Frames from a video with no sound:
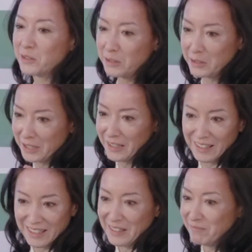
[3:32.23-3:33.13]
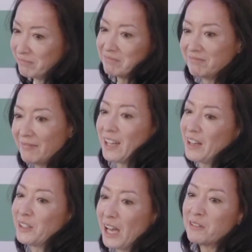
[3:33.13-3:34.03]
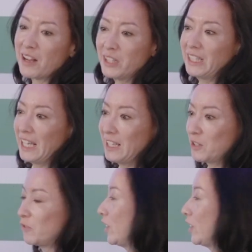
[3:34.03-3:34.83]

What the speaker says: or I don't have the latest